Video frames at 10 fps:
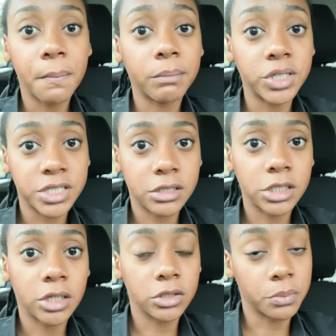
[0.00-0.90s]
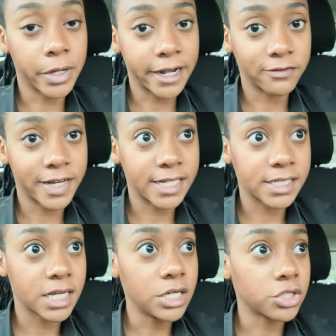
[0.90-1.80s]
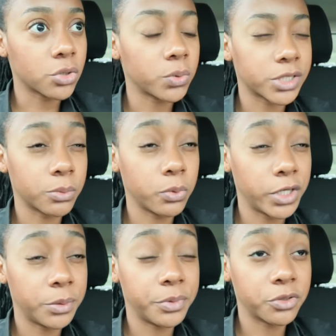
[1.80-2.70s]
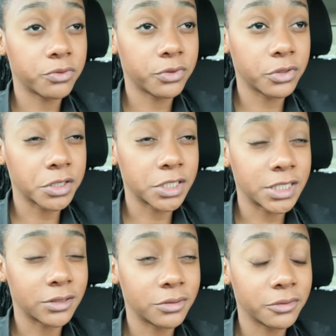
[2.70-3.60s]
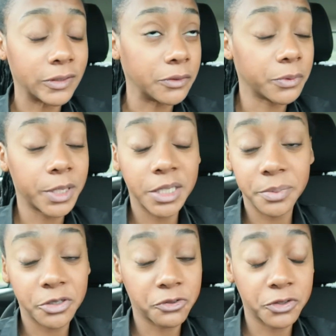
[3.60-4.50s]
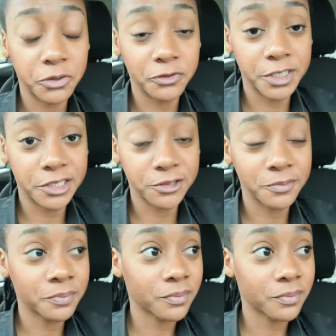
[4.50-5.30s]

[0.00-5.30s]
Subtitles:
busser on a breakfast. So it was a really beautiful hotel, a really beautiful view.